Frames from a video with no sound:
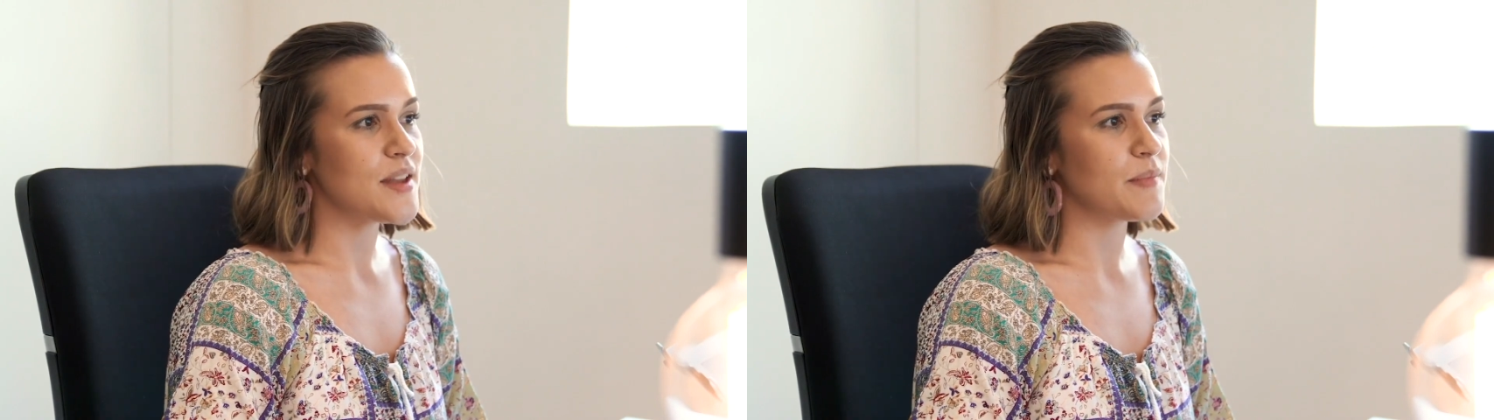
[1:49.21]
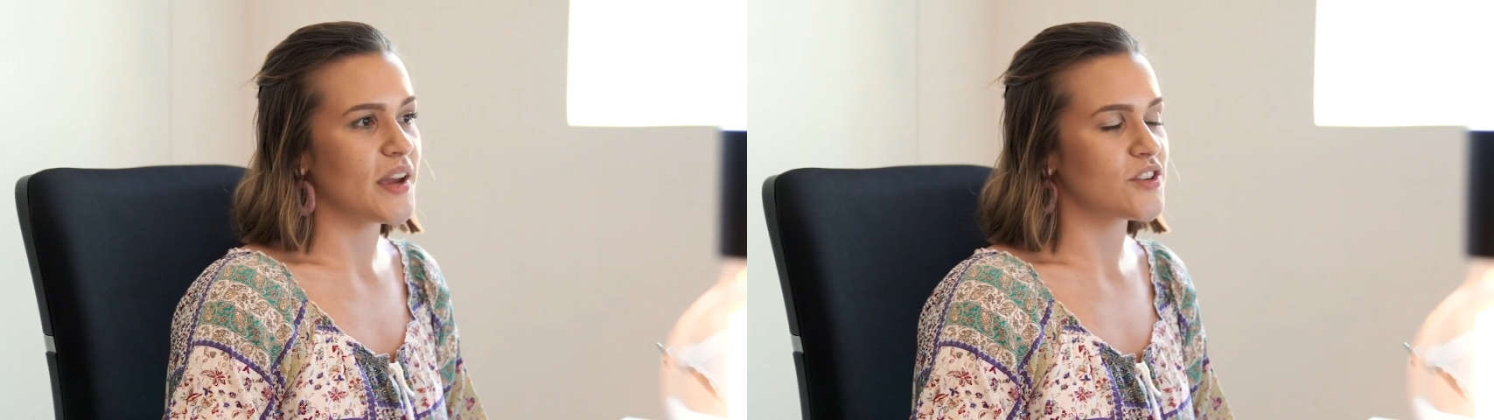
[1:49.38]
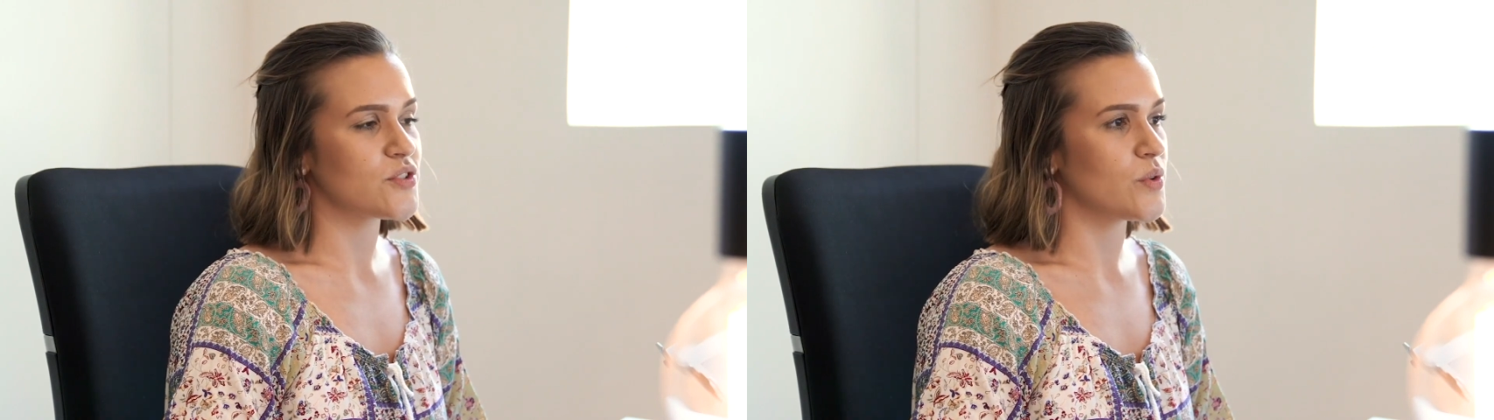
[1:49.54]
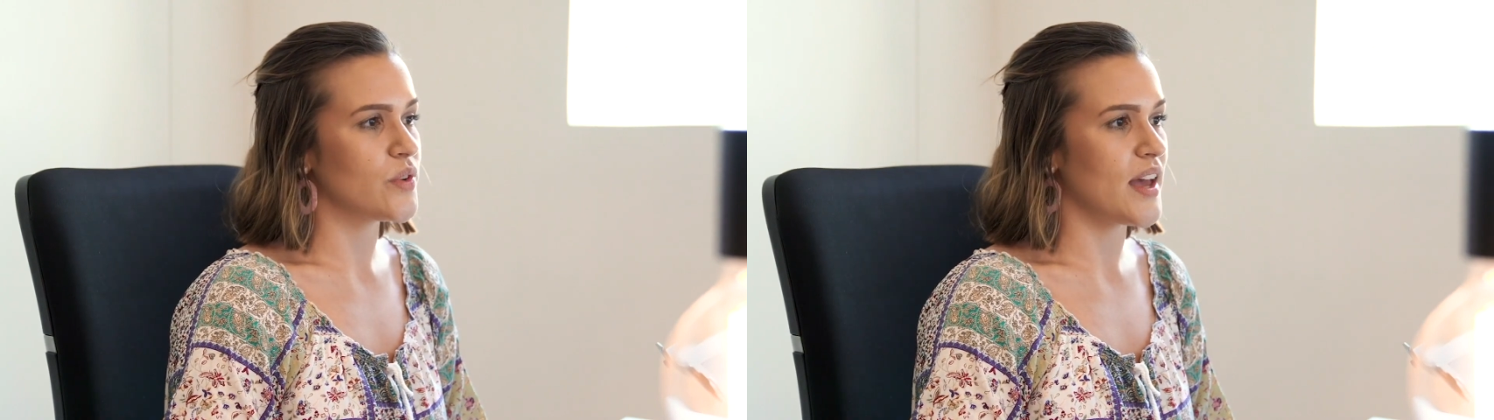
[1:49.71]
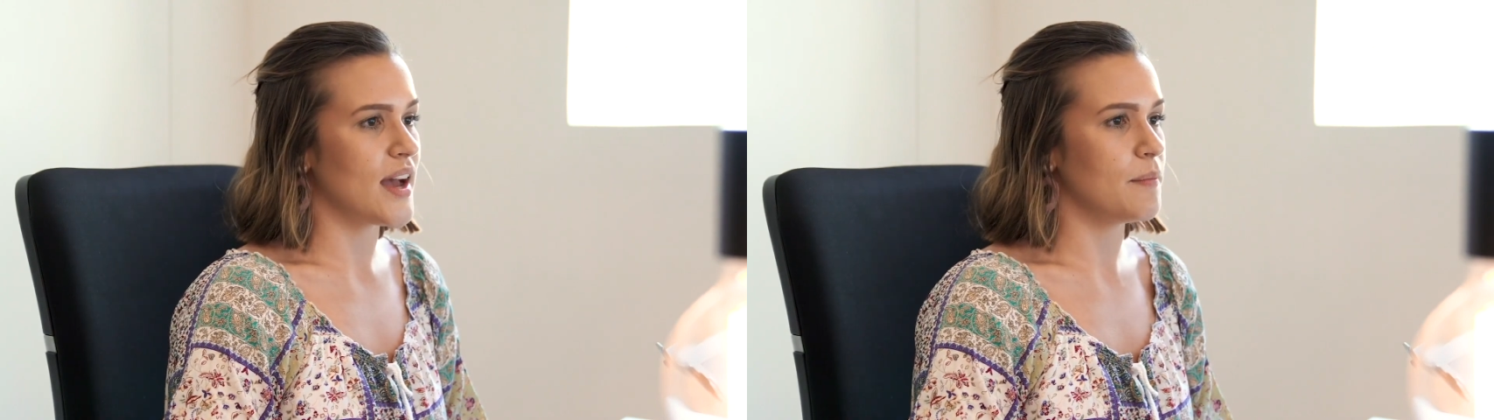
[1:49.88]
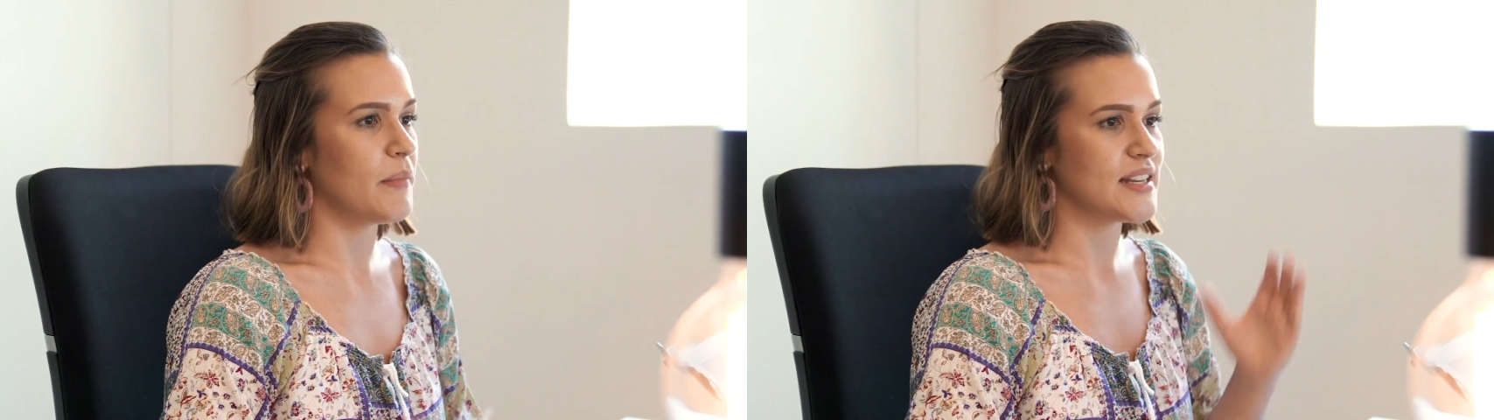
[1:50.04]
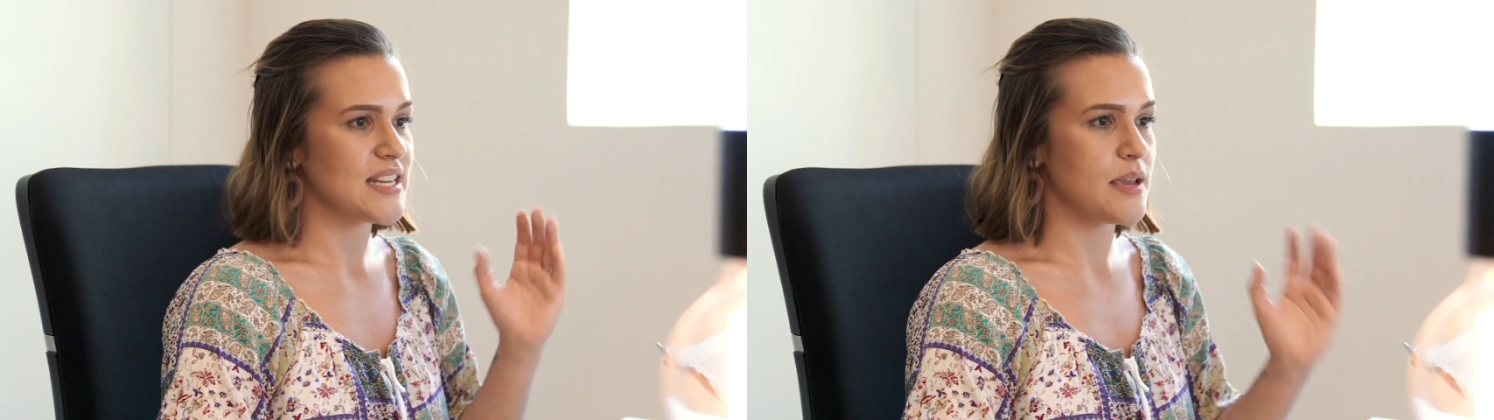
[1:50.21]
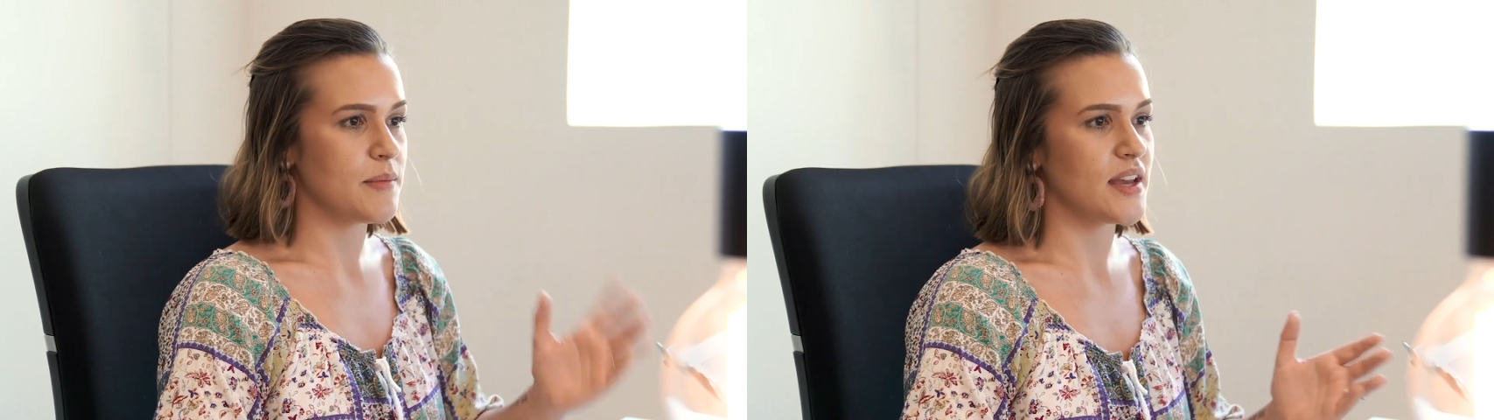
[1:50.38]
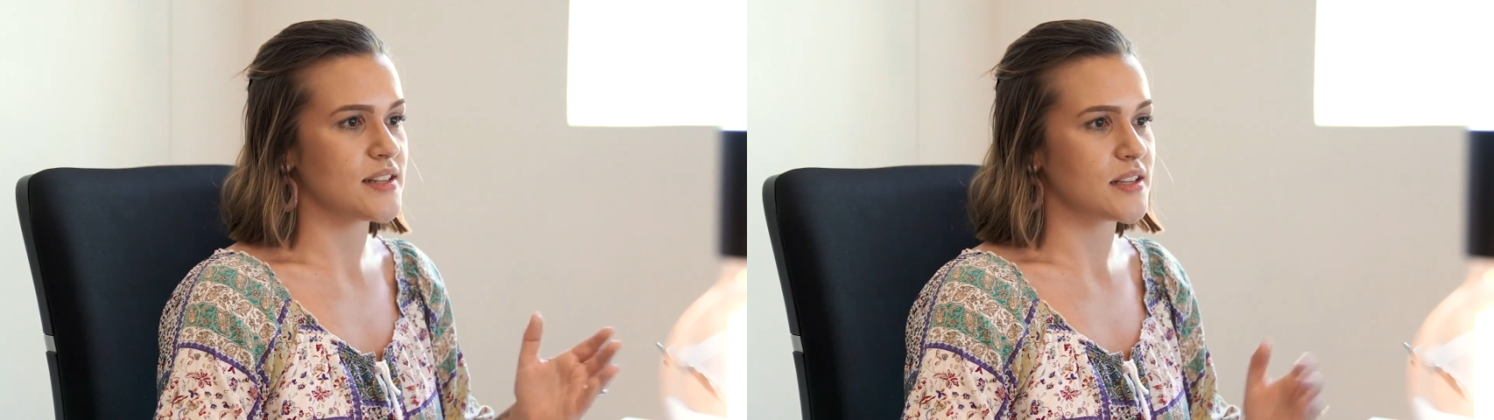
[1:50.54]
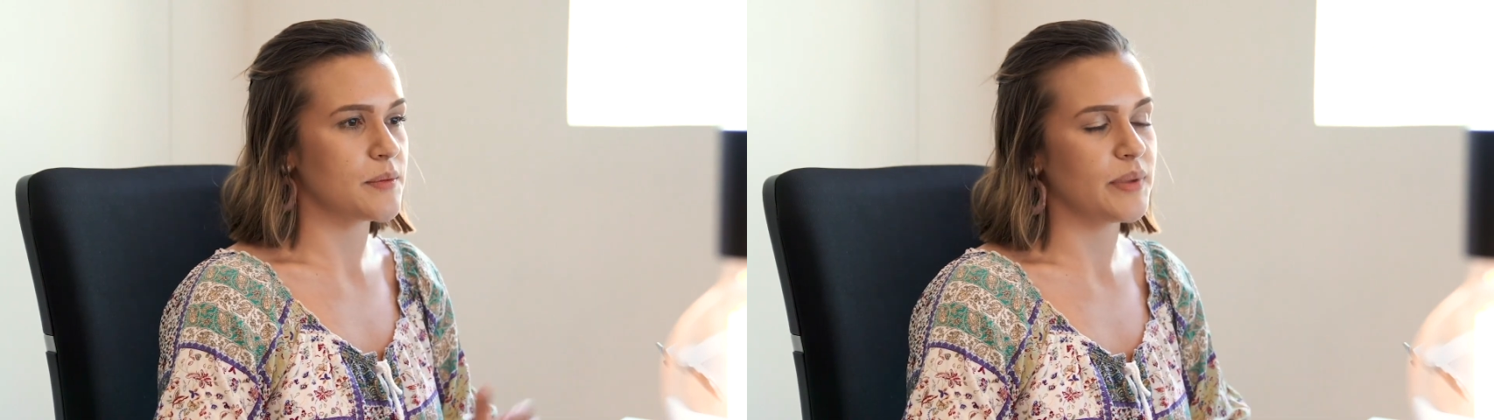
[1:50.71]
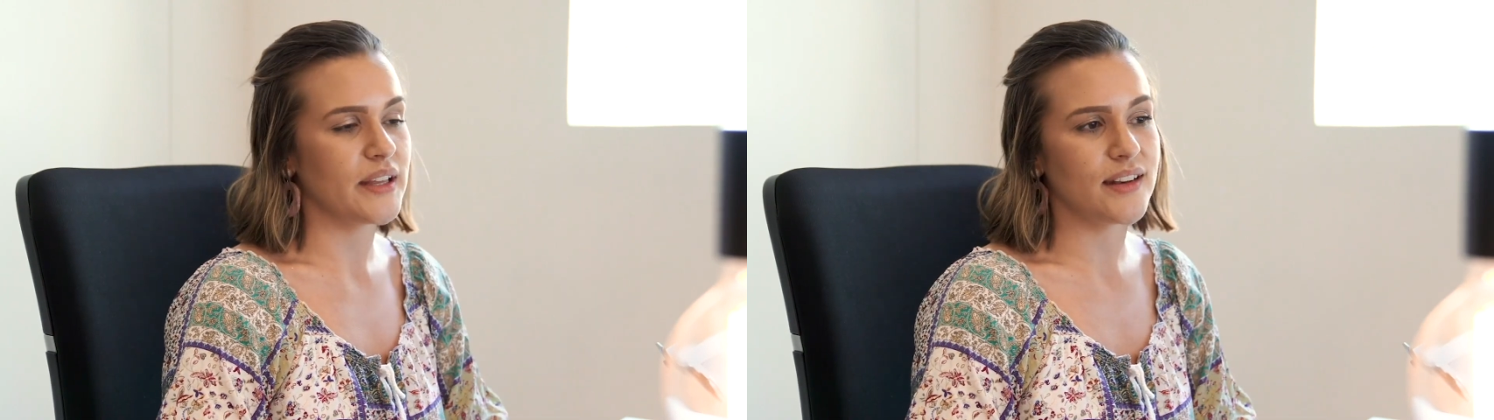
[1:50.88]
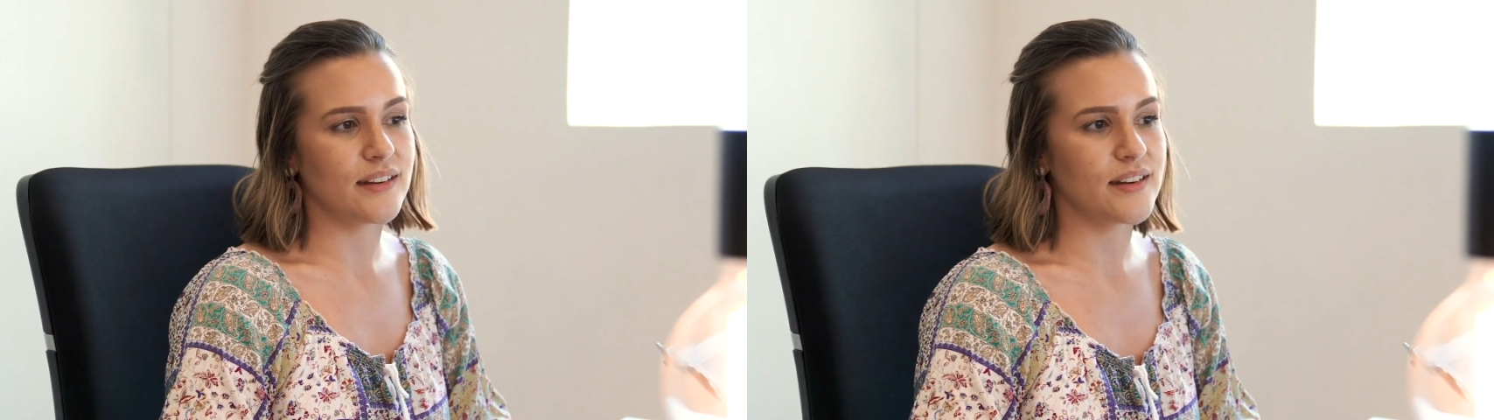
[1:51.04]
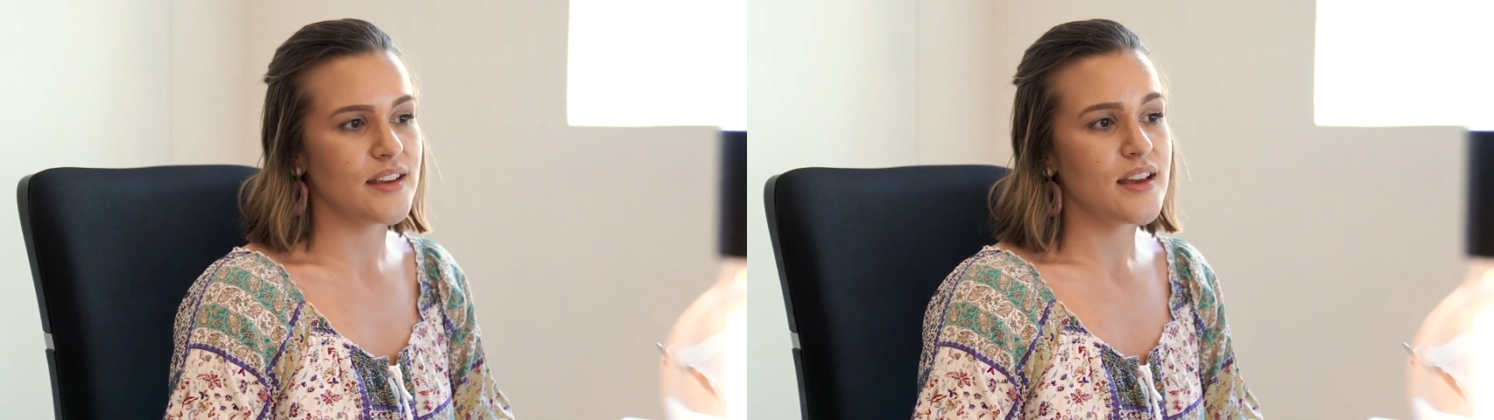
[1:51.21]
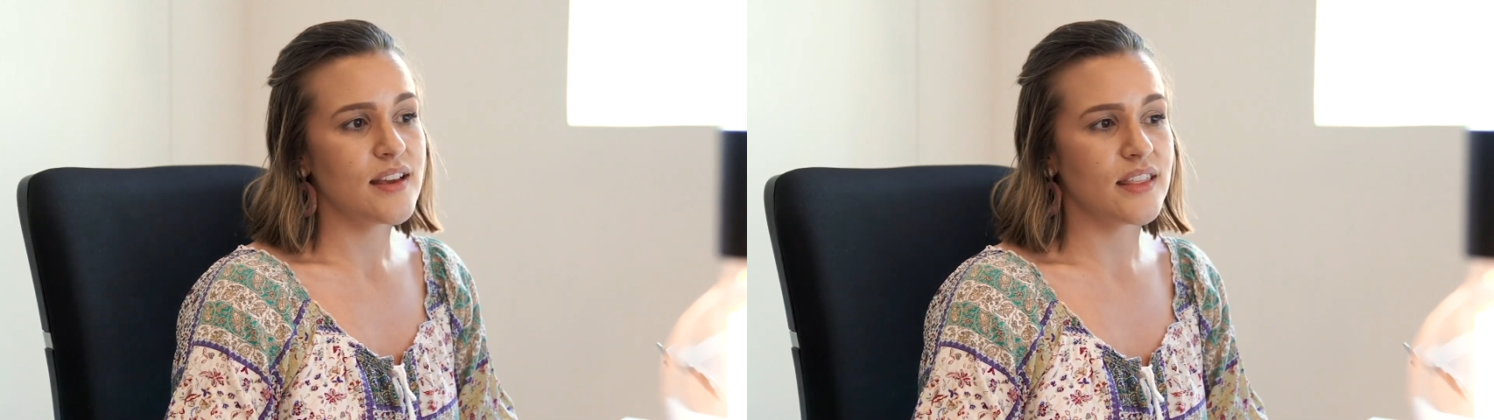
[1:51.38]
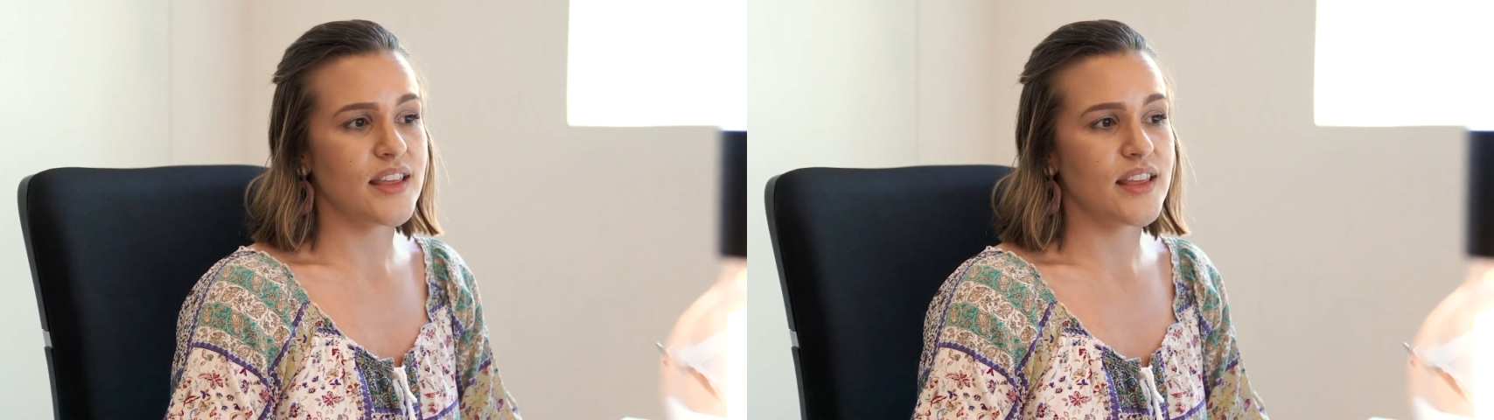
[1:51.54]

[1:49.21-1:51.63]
and make sure that my team has completed